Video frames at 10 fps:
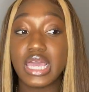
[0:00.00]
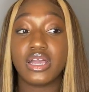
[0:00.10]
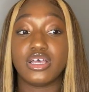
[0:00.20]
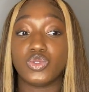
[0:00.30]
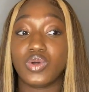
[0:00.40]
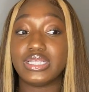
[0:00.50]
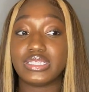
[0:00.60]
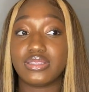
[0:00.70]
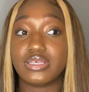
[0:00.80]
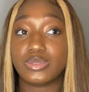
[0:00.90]
because once
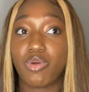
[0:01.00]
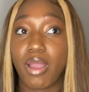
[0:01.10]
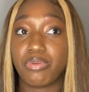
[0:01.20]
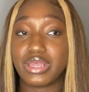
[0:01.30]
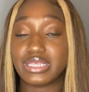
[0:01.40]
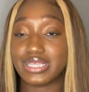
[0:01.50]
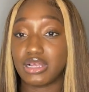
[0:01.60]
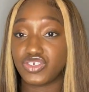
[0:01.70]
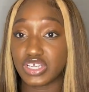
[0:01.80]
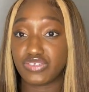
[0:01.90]
this property is now
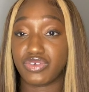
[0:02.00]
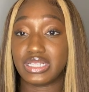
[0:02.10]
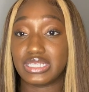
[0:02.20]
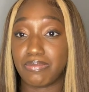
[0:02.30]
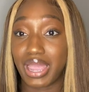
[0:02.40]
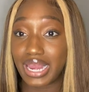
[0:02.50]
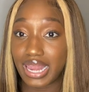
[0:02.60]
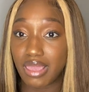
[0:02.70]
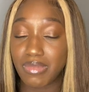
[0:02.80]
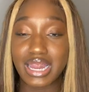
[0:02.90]
transferred into my
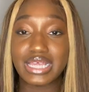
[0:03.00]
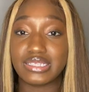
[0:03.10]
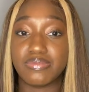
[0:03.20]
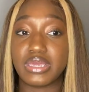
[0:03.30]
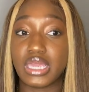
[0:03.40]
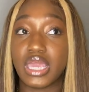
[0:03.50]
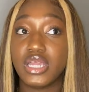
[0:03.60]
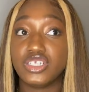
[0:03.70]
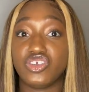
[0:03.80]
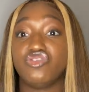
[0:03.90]
name, it needs to be
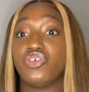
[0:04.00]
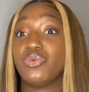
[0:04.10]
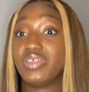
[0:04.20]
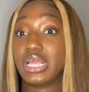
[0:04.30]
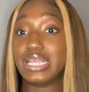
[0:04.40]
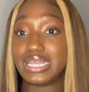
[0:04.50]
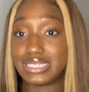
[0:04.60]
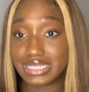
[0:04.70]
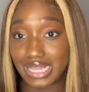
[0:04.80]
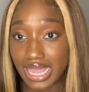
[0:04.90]
transferred with a clean
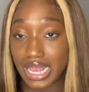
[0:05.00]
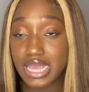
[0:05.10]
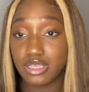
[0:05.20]
slate.